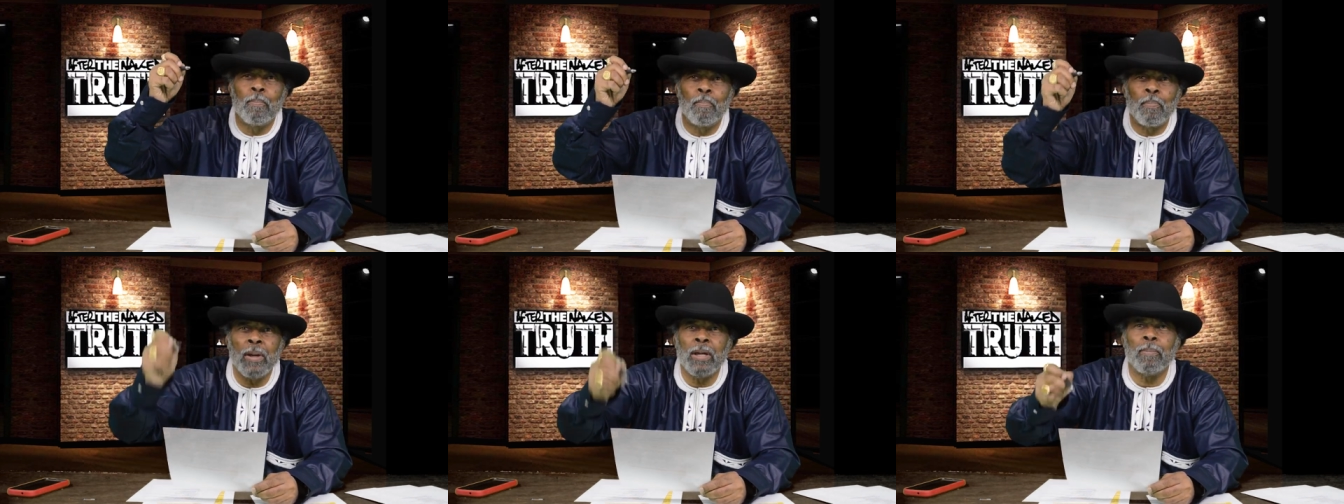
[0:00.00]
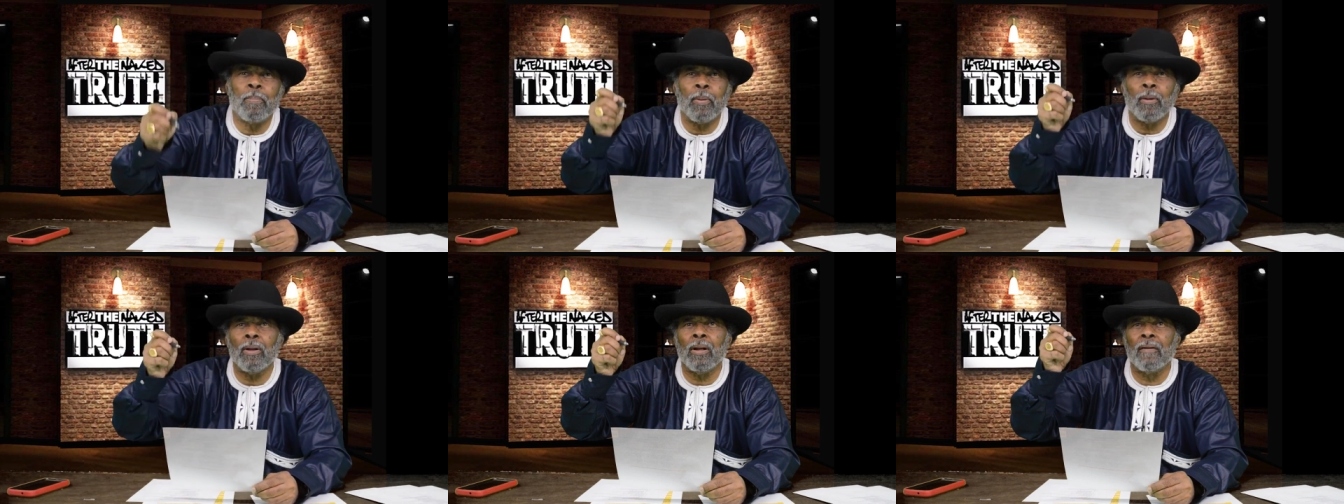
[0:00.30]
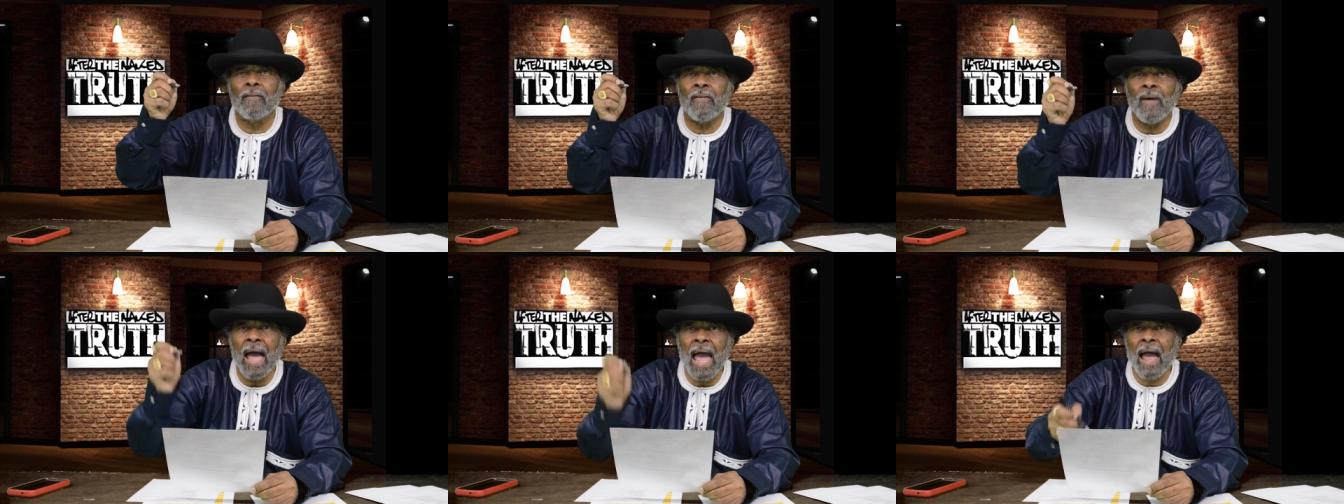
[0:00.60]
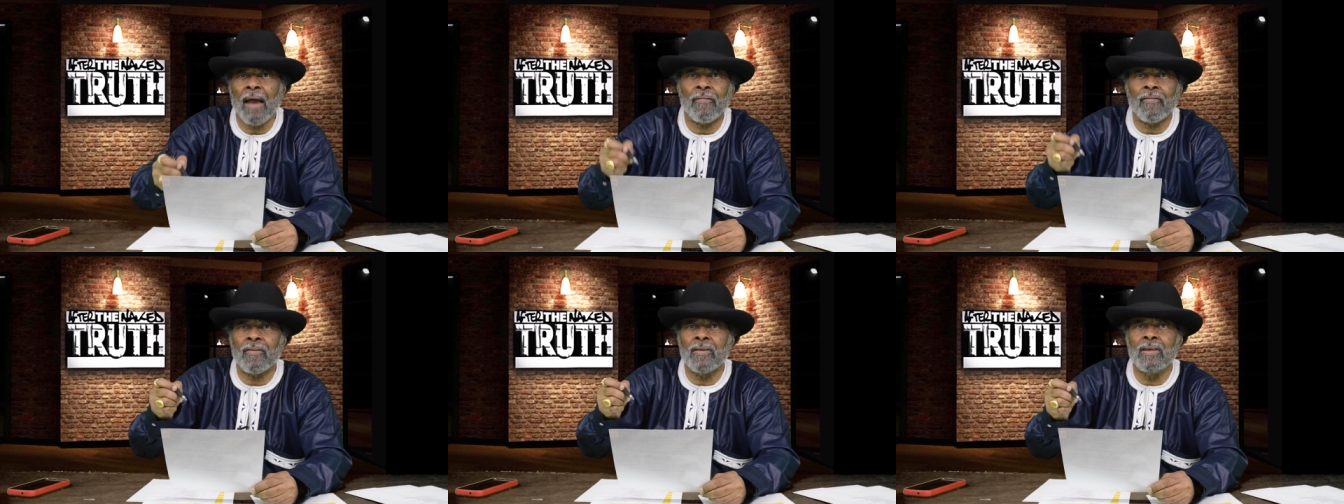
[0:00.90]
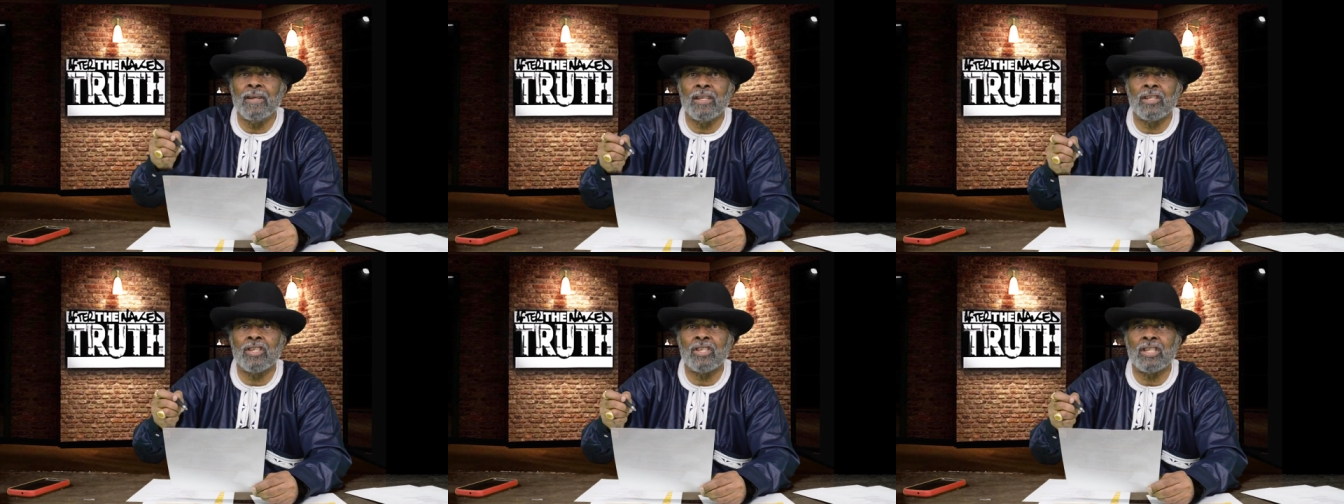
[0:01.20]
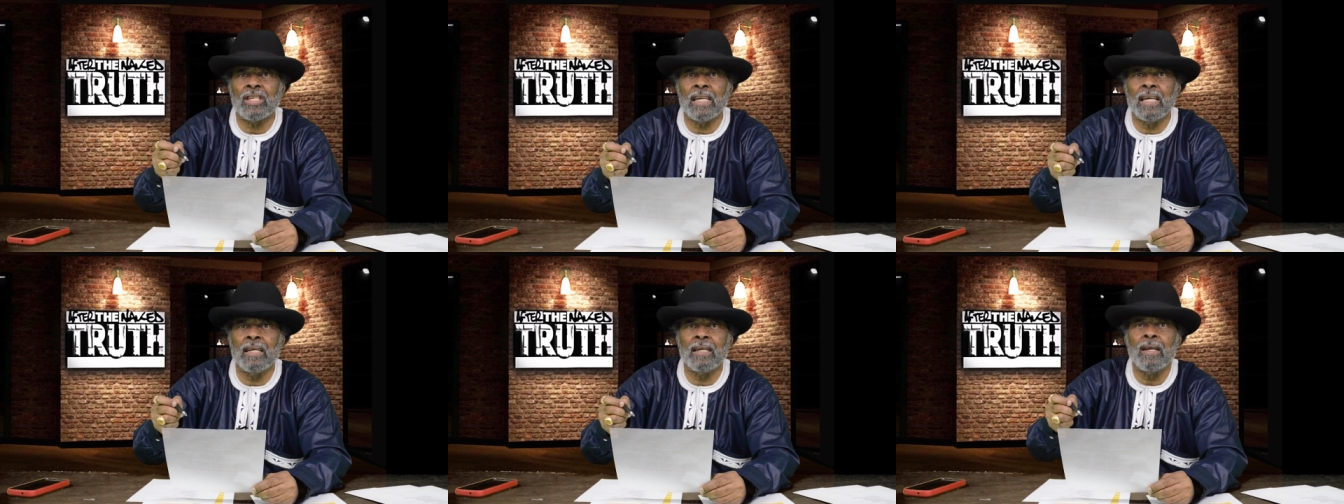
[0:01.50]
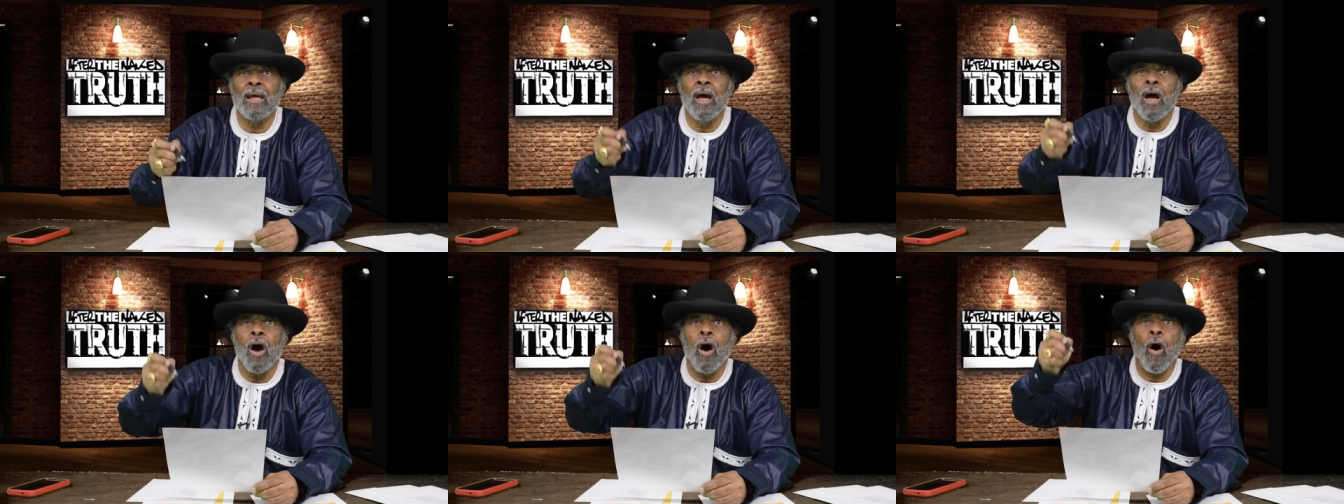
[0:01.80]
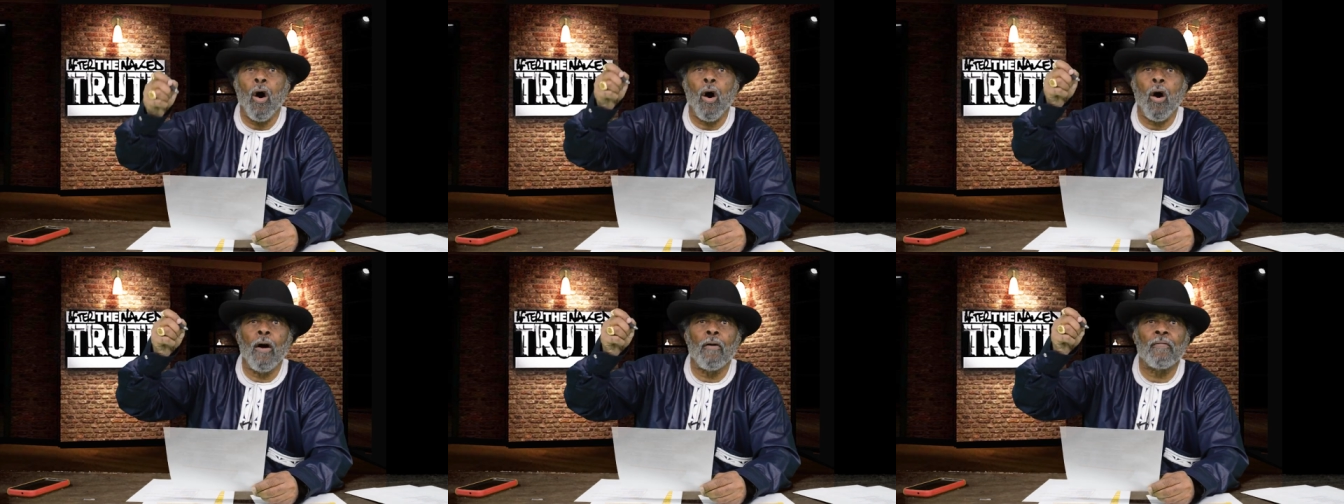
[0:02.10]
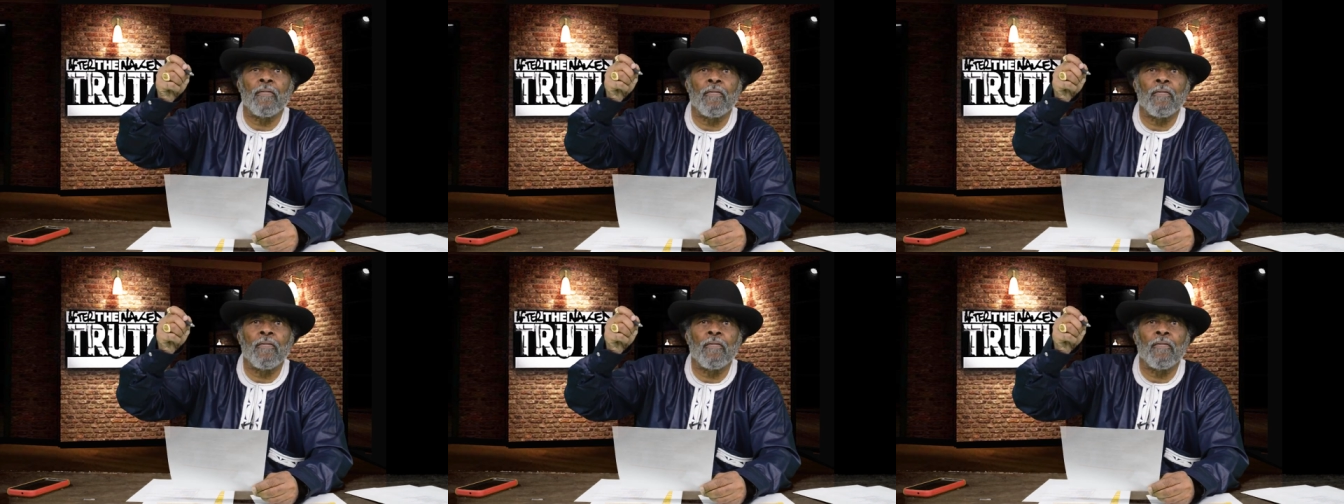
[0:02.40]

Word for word: people of African descent are